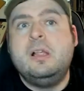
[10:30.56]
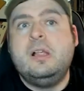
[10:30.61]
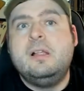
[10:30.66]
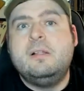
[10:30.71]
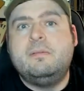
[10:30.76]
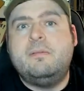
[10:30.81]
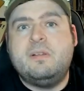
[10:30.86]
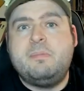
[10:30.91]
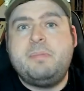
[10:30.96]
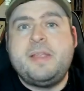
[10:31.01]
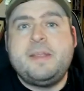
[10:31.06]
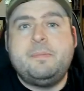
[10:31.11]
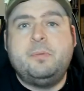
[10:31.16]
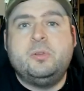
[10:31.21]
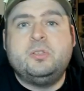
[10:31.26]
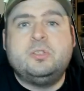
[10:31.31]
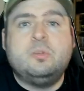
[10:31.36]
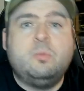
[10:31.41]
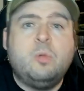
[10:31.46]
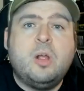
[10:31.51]
for people
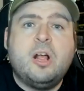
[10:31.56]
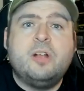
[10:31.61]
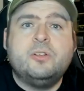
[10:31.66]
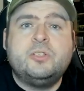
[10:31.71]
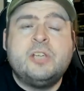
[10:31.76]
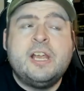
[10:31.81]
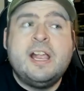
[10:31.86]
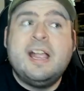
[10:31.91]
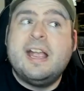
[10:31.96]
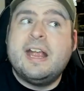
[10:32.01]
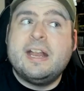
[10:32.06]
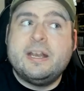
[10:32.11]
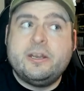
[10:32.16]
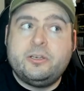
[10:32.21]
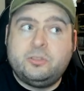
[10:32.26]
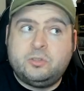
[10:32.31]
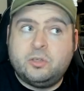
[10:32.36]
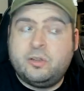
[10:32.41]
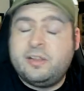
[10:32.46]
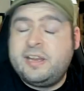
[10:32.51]
to watch and
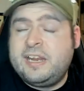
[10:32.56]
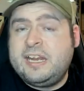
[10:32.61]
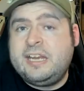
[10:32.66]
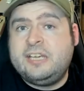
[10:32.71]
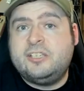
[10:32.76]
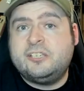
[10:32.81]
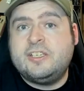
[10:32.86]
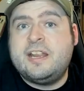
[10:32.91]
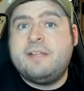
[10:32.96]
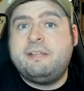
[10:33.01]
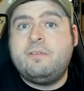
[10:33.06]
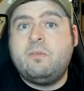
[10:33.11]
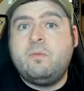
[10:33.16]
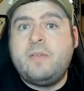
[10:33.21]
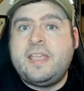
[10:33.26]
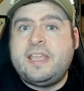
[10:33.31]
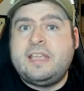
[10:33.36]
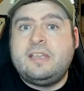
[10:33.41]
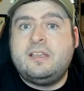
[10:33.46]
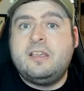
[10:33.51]
enjoy each and every
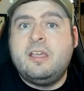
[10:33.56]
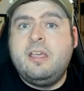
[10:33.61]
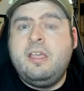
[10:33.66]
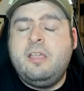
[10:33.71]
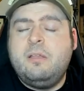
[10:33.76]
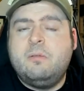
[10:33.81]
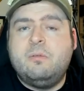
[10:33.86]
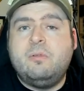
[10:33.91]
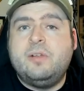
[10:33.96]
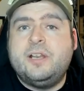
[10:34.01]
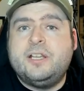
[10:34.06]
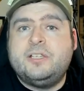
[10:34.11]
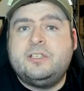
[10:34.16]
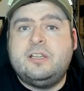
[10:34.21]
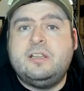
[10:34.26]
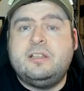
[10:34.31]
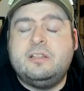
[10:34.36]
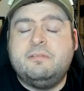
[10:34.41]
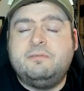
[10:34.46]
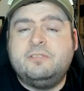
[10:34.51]
week when I
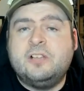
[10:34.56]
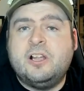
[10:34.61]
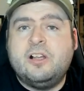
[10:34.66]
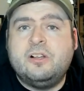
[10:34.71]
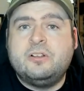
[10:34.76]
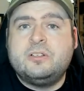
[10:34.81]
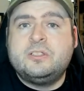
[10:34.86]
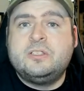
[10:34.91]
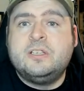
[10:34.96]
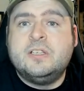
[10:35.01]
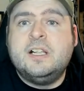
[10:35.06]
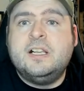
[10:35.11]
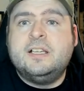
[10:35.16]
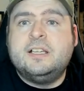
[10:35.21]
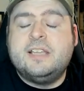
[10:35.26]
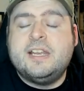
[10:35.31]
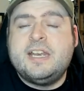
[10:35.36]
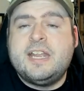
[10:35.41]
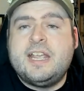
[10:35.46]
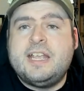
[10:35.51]
do the vlogs
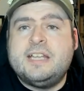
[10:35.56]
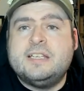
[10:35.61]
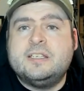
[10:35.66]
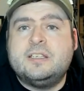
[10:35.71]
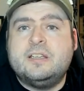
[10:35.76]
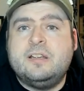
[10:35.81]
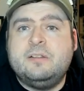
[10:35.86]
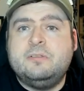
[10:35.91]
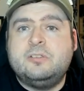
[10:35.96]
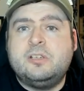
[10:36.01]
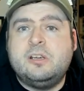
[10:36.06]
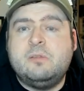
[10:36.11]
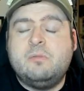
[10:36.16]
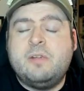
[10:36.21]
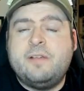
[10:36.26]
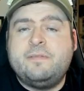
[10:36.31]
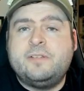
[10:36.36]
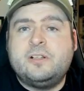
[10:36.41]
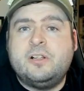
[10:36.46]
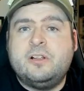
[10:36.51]
than it is um, doing
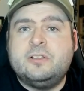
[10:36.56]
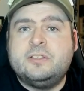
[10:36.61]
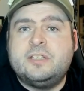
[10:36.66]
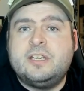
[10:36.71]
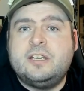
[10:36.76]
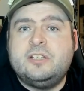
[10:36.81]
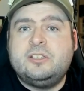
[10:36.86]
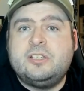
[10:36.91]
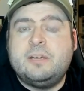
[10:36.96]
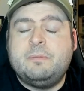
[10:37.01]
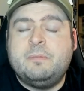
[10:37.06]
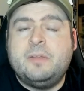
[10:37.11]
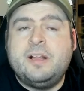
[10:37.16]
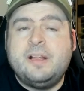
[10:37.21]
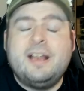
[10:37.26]
whatever content in general.